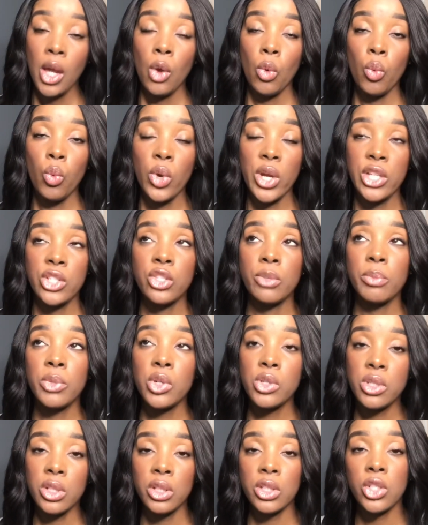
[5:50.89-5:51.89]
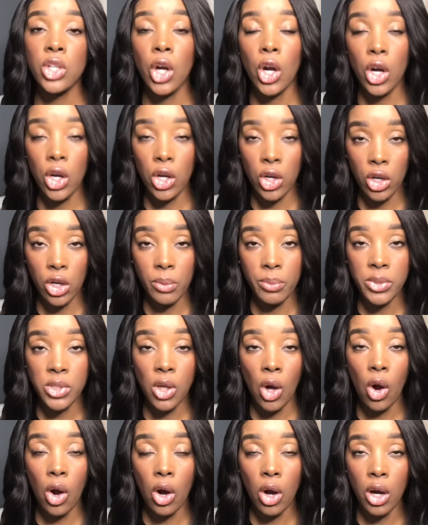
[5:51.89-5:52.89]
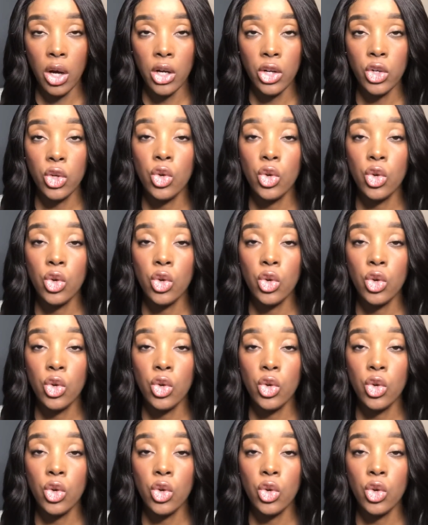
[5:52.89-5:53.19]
which mucilage herbs are